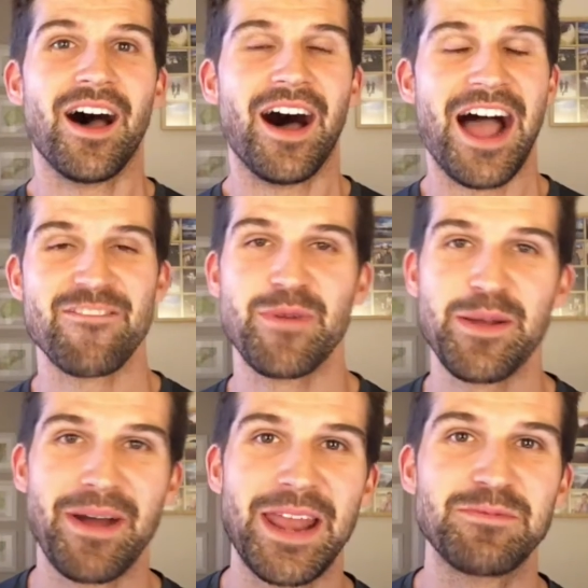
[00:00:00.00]
Hi everybody,
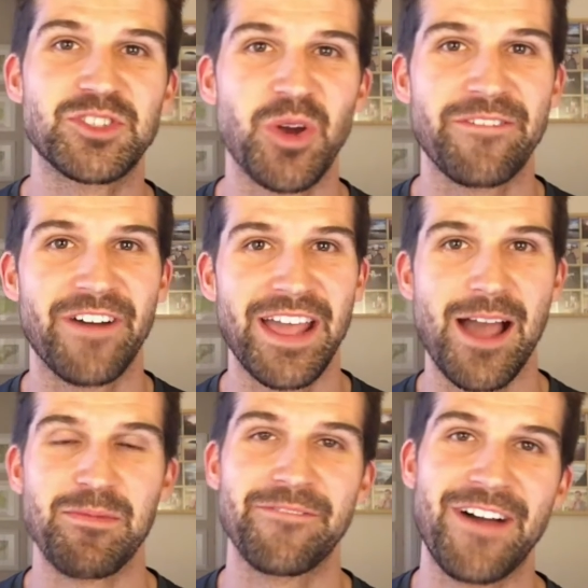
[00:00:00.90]
my name is Joey Feith.
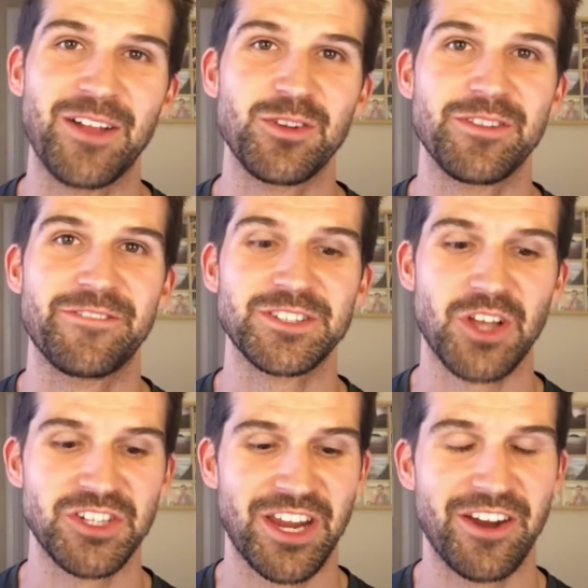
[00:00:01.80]
I'm the founder of
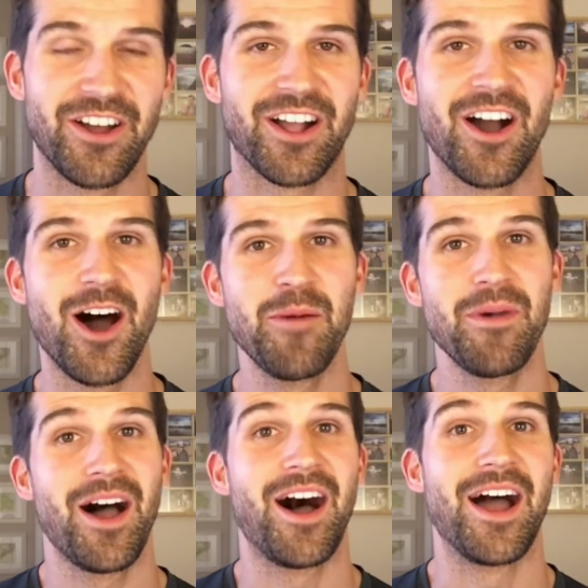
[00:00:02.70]

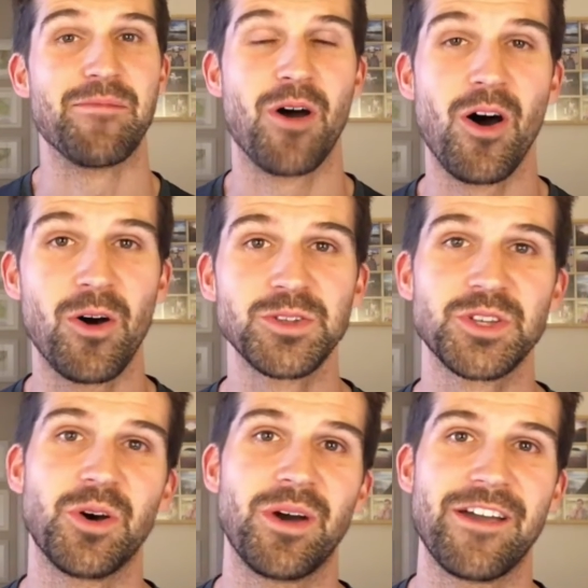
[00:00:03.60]
thephysicaleducator.com. I am
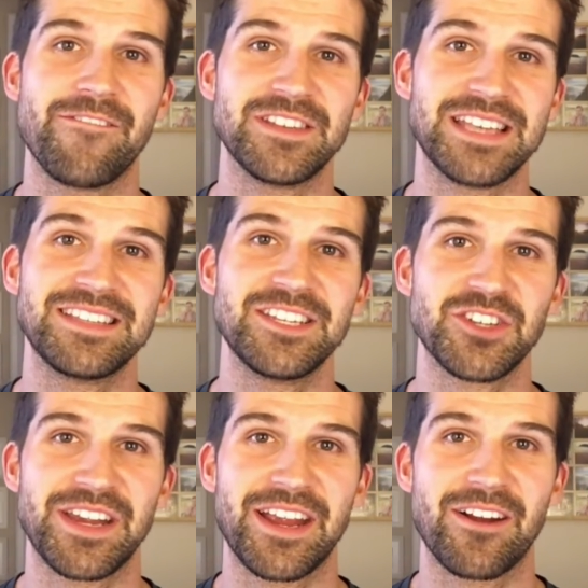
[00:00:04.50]
also a phys ed
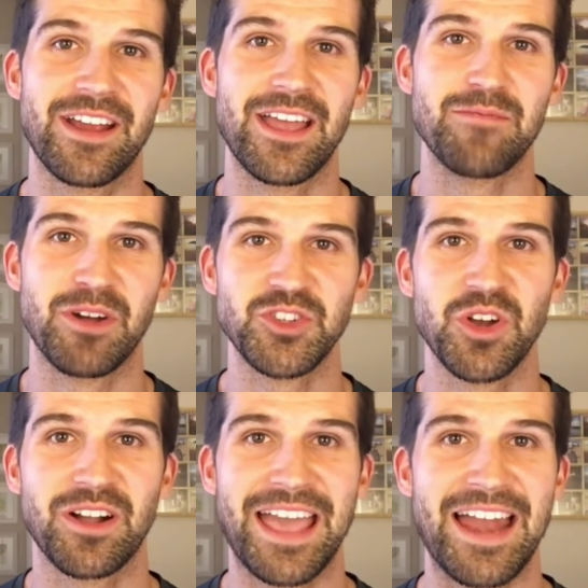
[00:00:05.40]
teacher here in
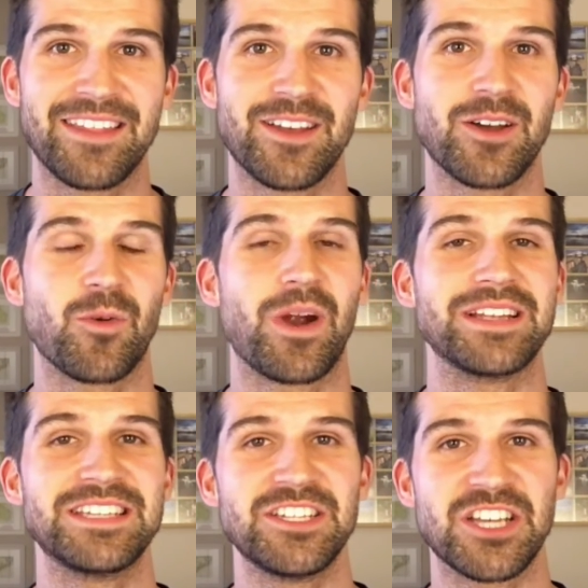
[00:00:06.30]
Montreal, Canada, where I
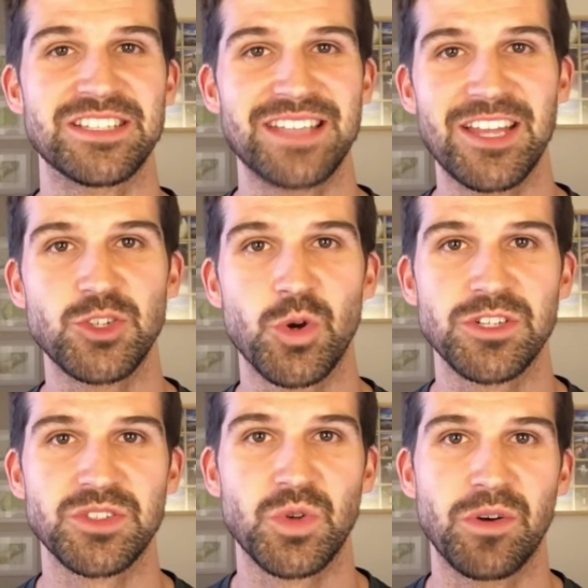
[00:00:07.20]
teach at St.
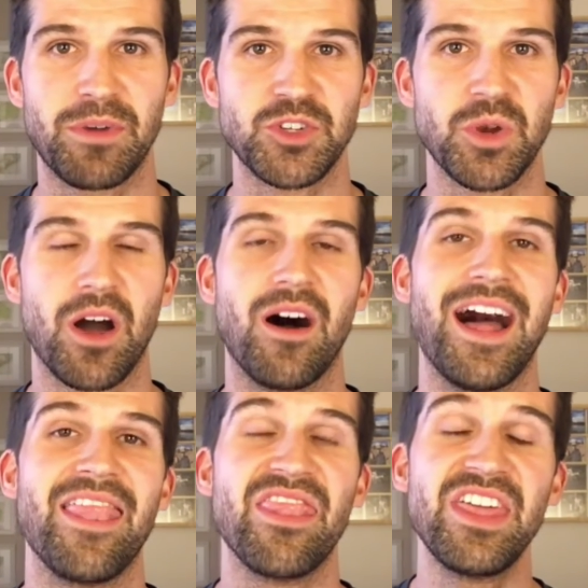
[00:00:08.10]
George's School of Montreal.
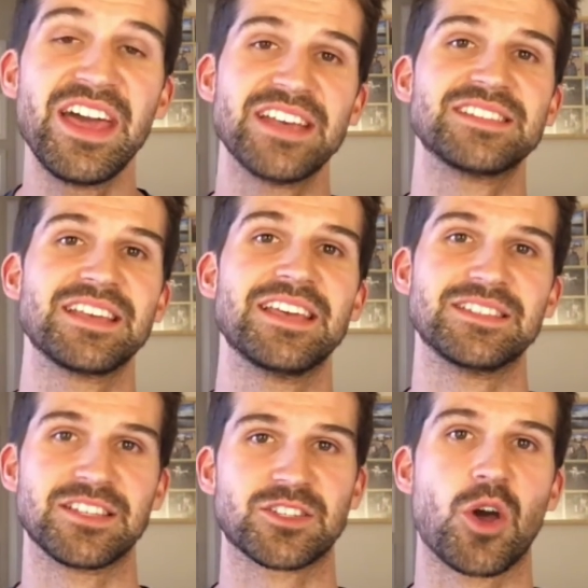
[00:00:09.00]
And this
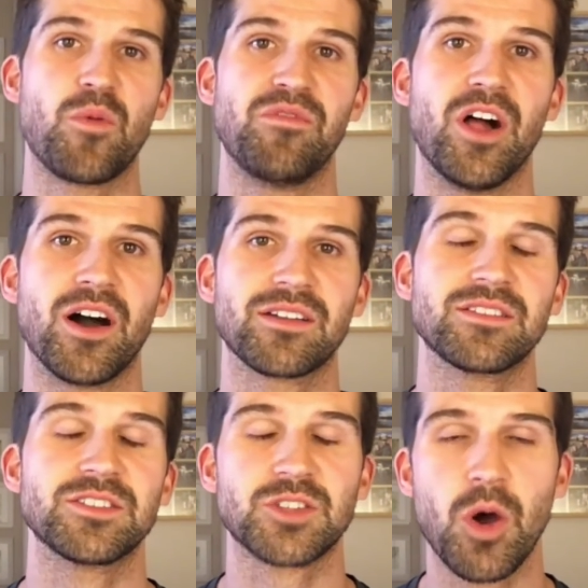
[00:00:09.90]
is the ScopeVlog.
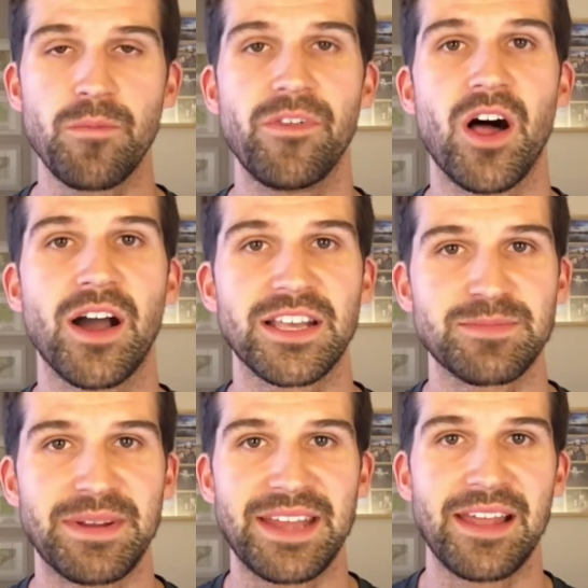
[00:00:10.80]
The ScopeVlog is
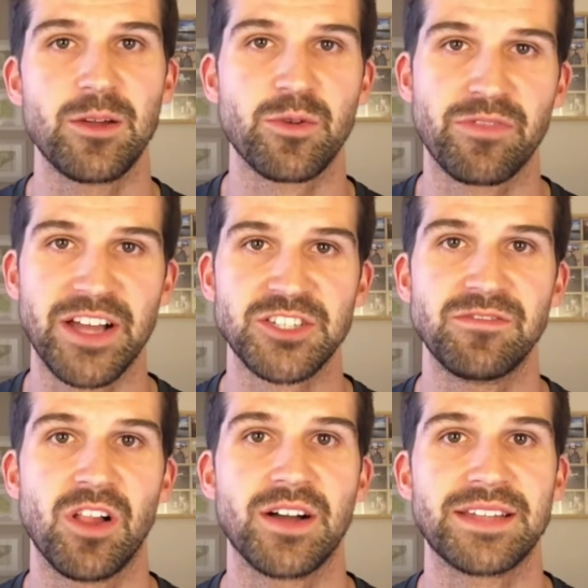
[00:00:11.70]
my daily
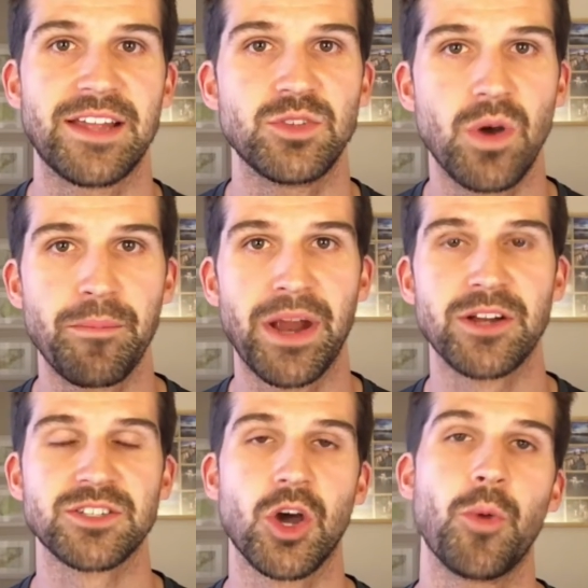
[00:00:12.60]
reflection vlog that I do on
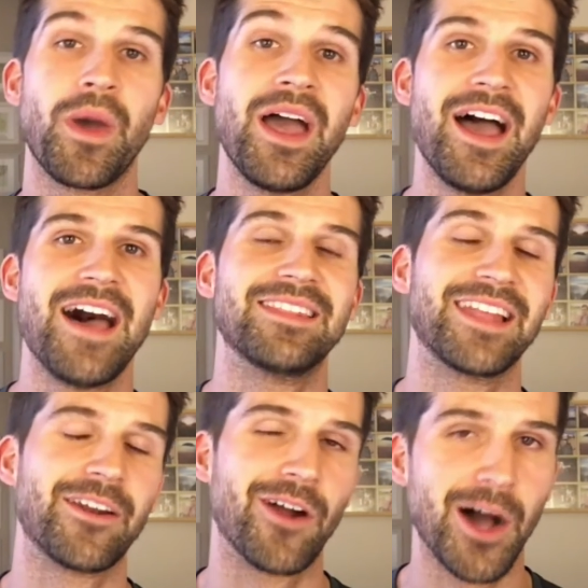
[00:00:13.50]
Periscope and
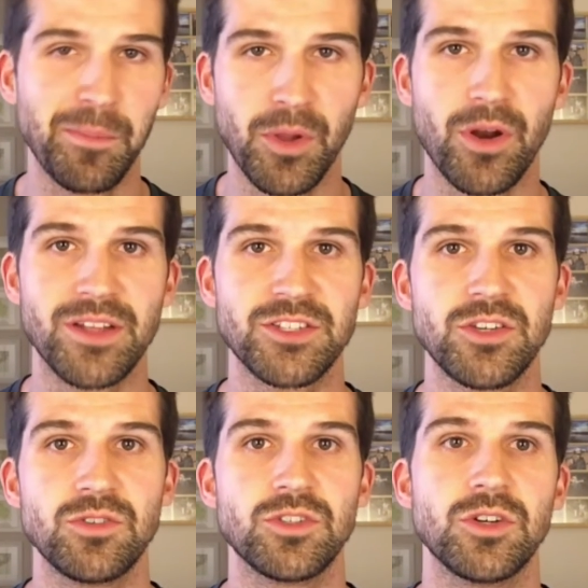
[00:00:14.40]
later upload onto
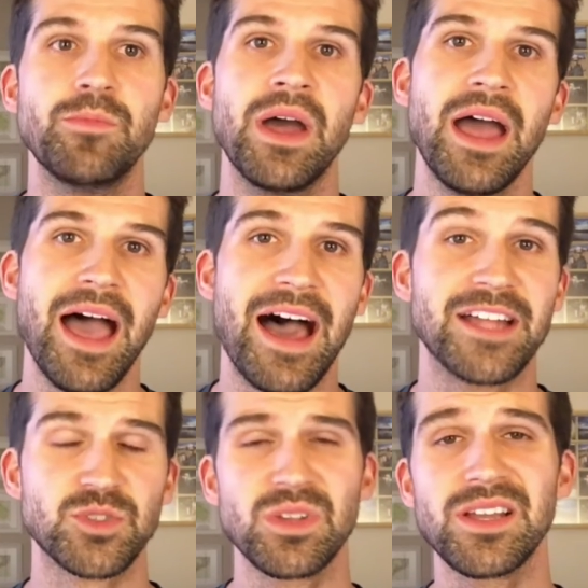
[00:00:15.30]
YouTube. And
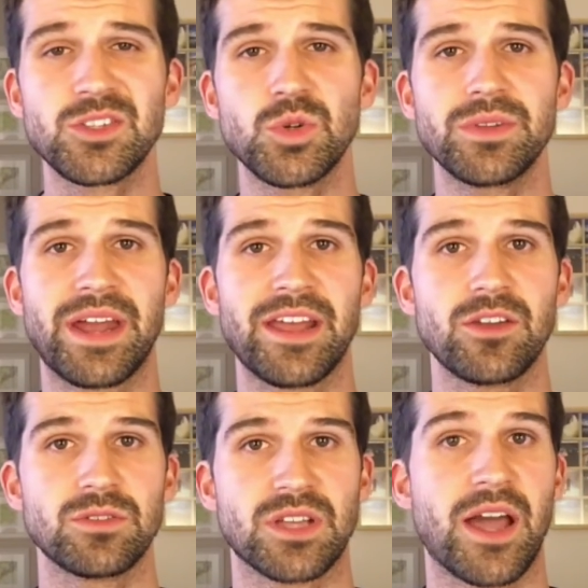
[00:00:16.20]
it's really a tool that I
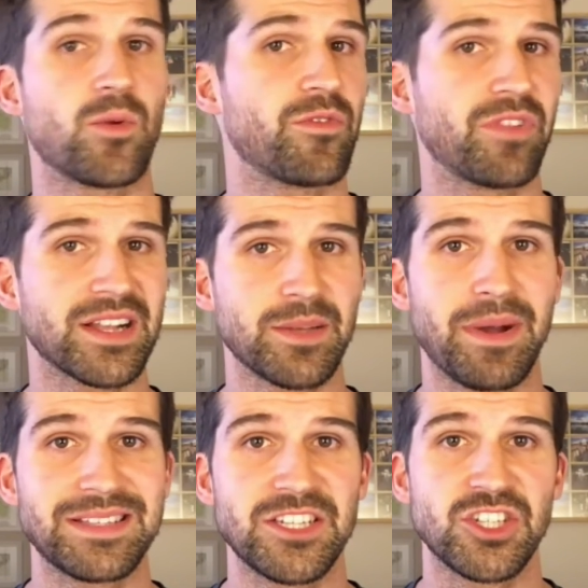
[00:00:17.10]
use to kind of reflect on
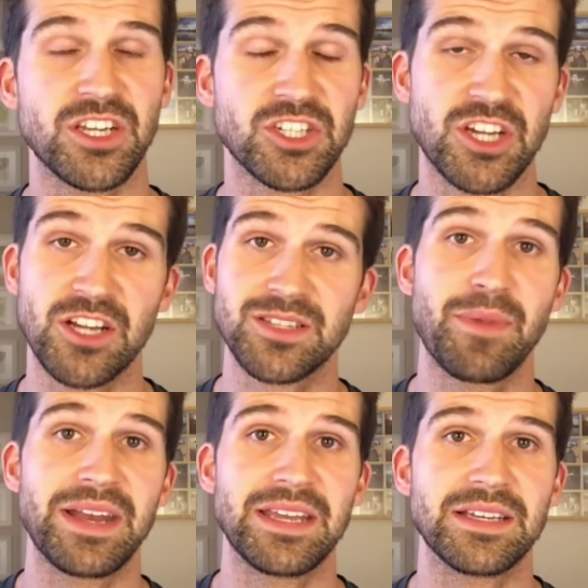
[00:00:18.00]
my teaching, share some
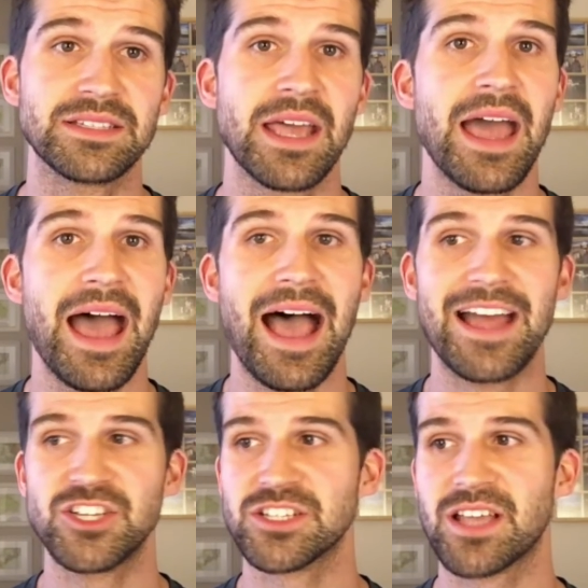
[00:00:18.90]
ideas,
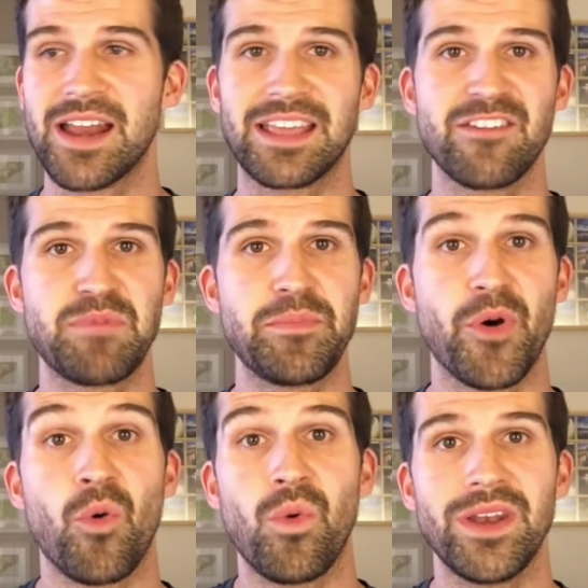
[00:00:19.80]
and just kind of give
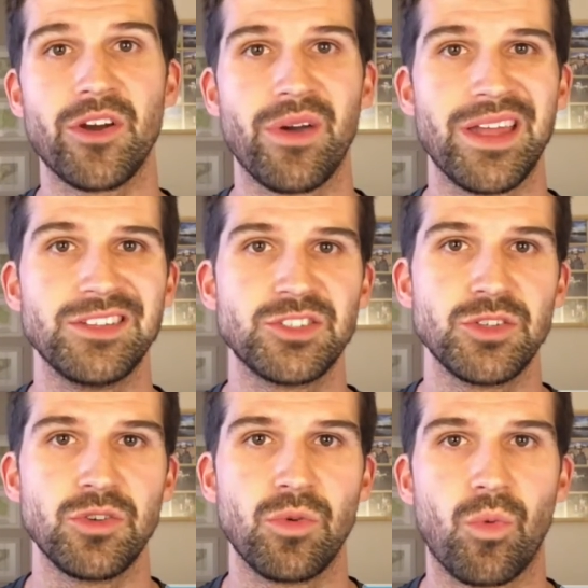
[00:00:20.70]
people a window
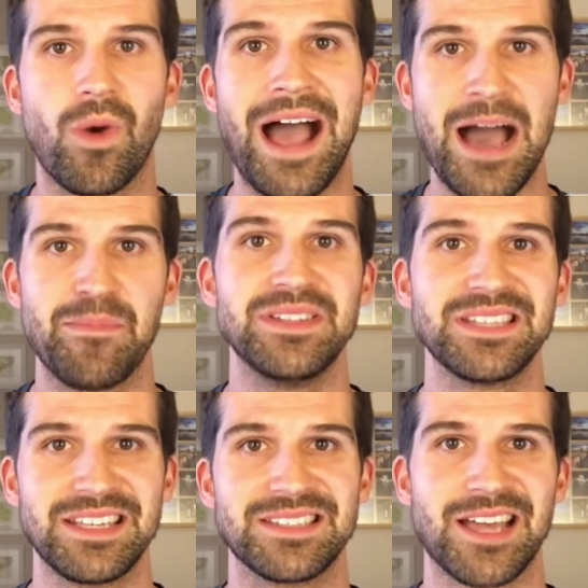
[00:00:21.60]
into what happens
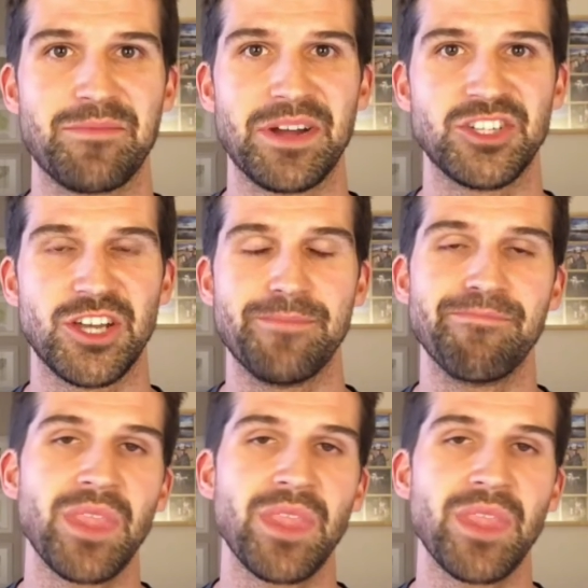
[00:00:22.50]
inside my gym.